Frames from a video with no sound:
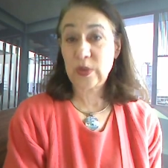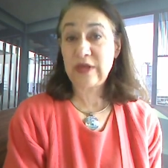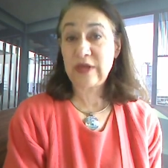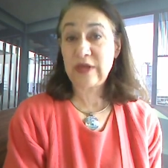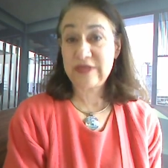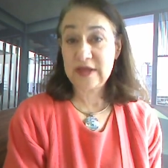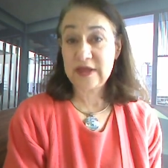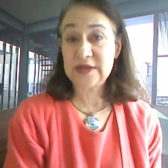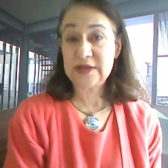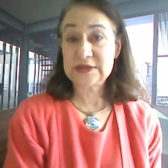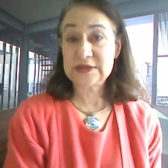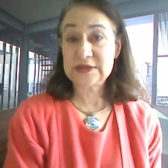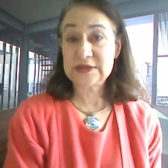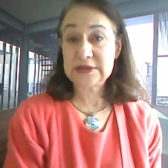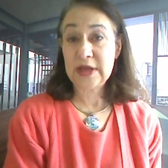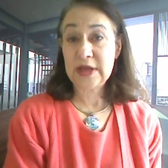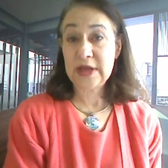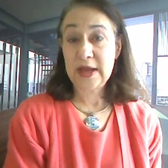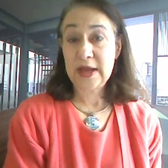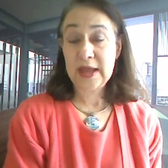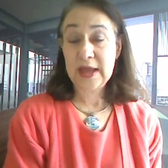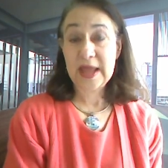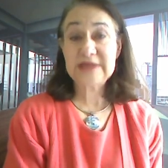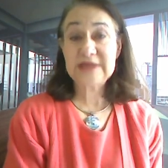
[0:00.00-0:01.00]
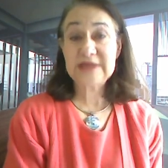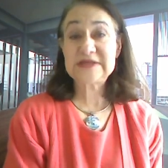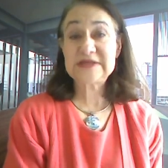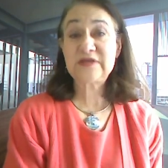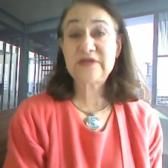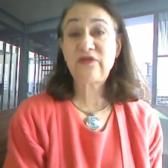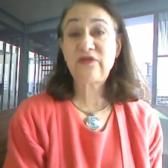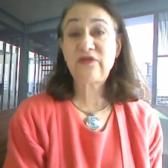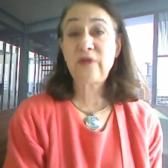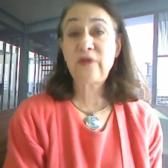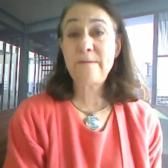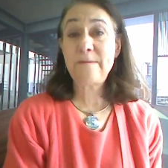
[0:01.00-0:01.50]
wealth is.
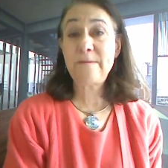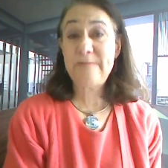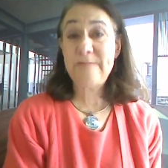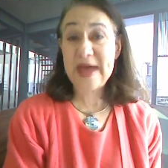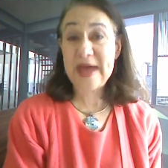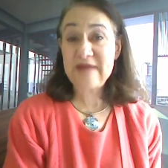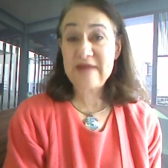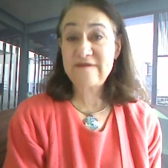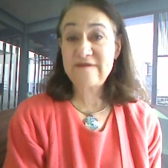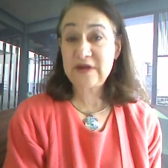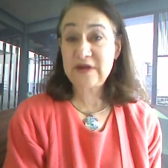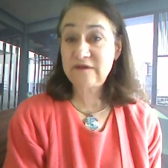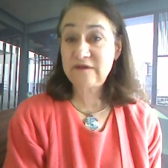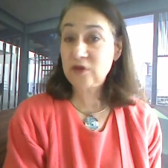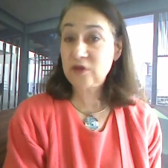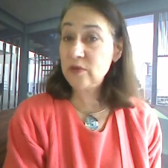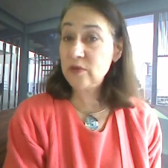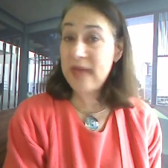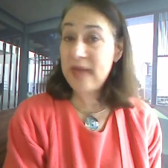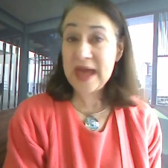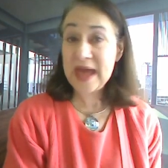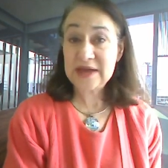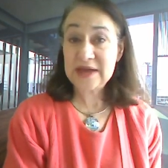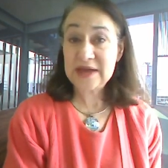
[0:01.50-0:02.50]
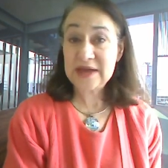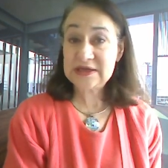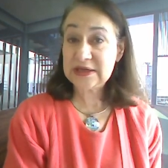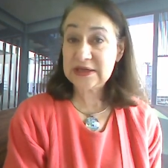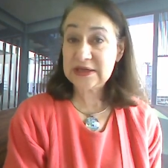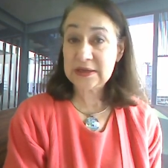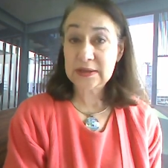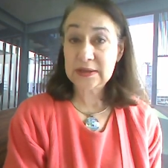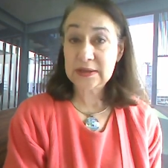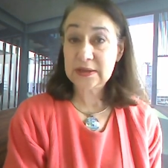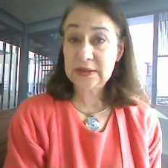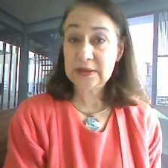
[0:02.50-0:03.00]
It's for benefit of
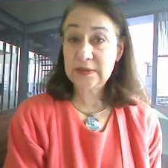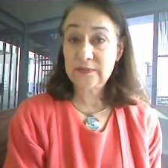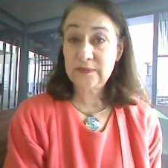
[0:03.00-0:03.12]
humanity.